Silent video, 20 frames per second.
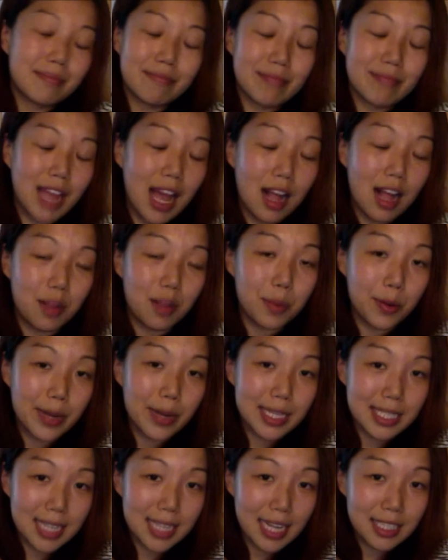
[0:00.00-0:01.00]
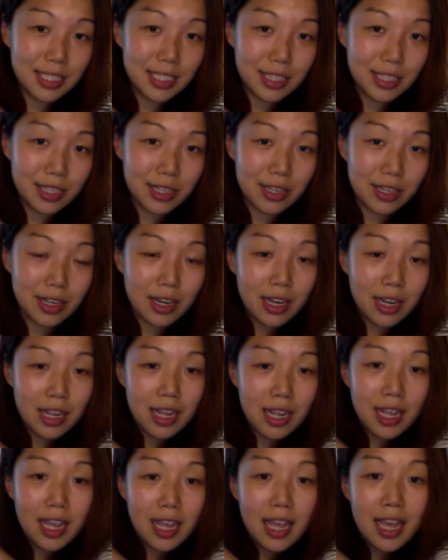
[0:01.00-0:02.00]
elbow extensor.
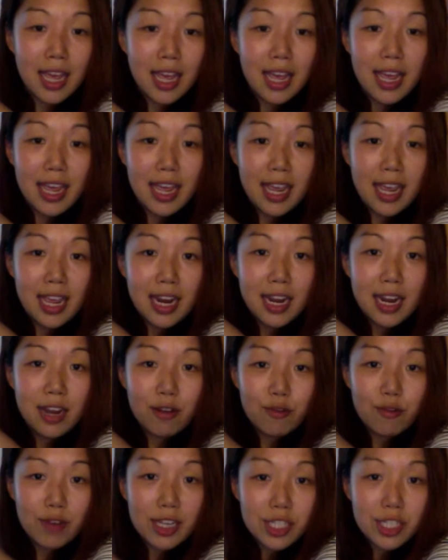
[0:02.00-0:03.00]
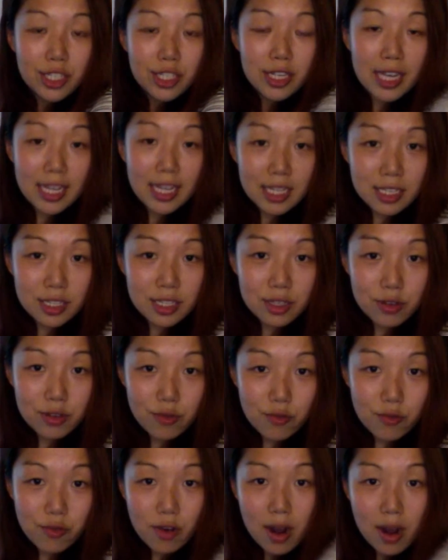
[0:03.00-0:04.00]
It originates
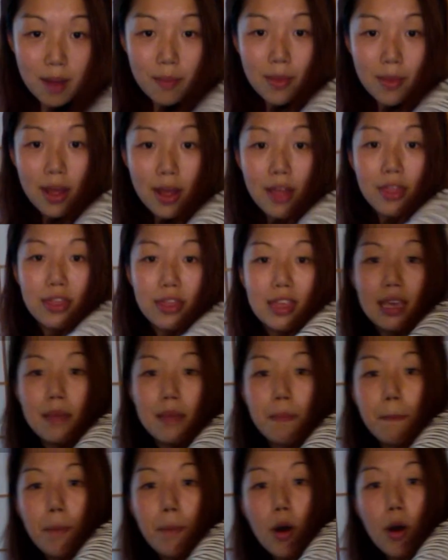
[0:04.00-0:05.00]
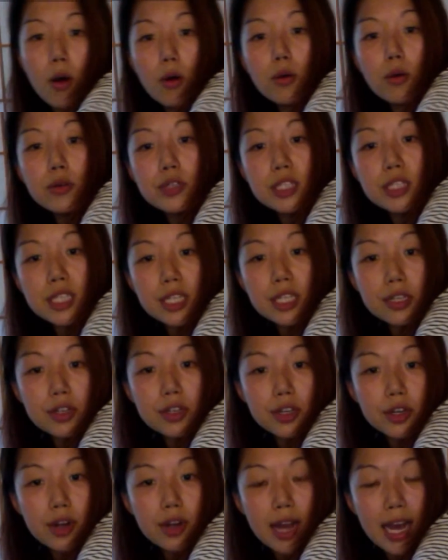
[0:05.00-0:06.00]
from the
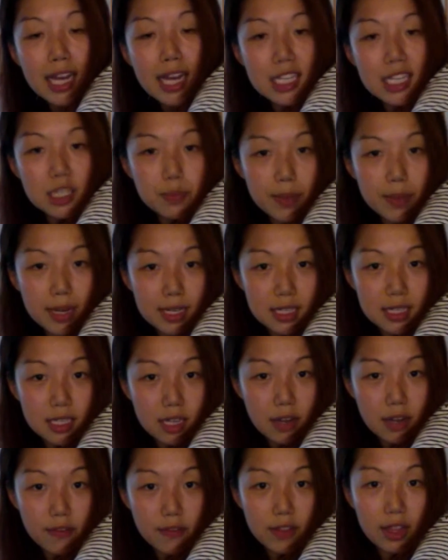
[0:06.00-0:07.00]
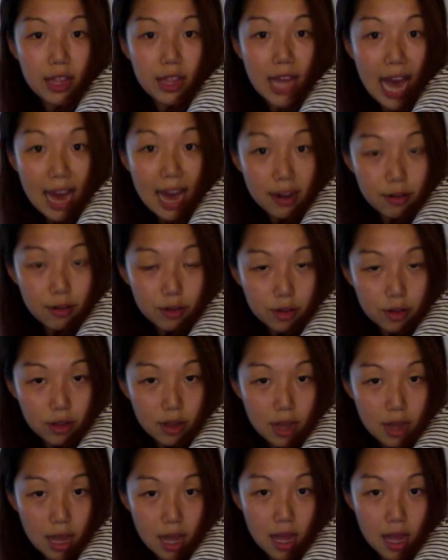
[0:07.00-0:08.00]
posterior aspect of the lateral
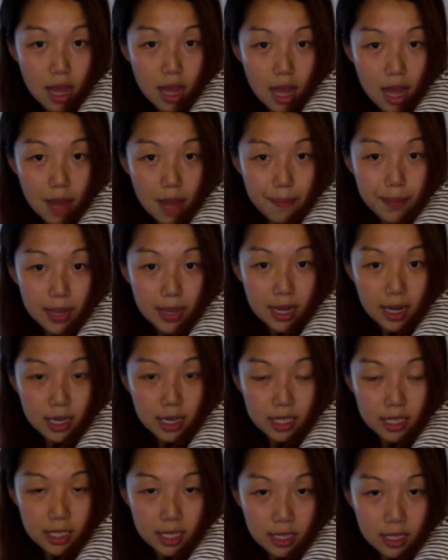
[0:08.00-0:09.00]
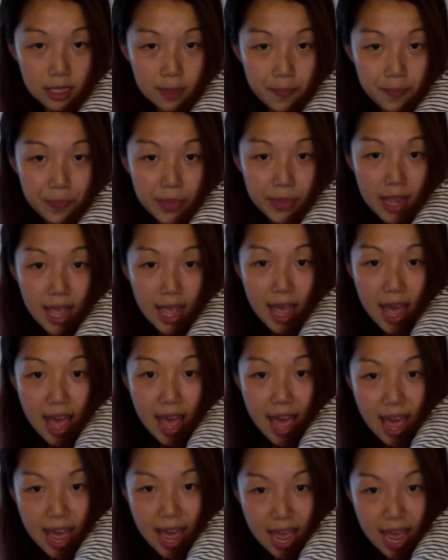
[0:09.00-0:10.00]
epicondyle,
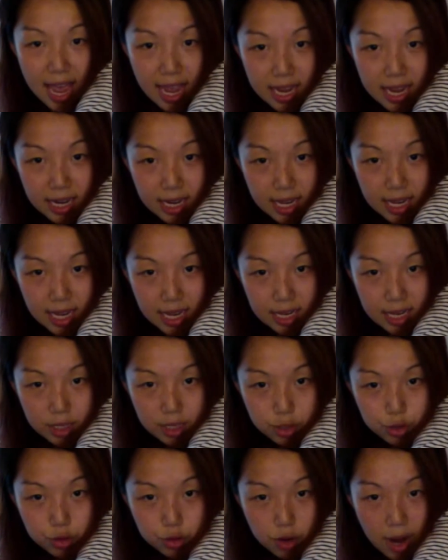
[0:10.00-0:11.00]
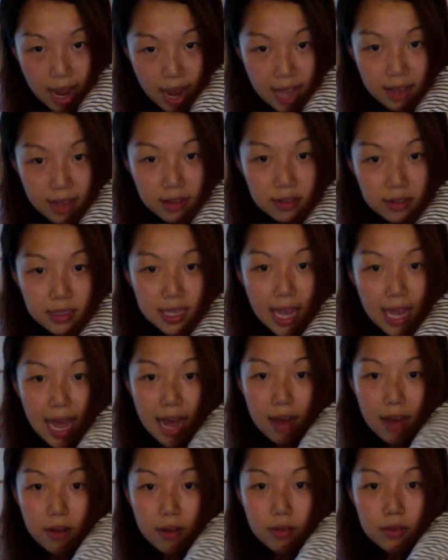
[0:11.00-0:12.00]
and it triangles
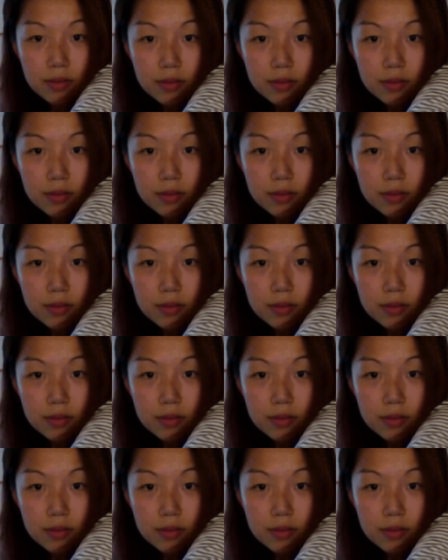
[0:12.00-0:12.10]
out,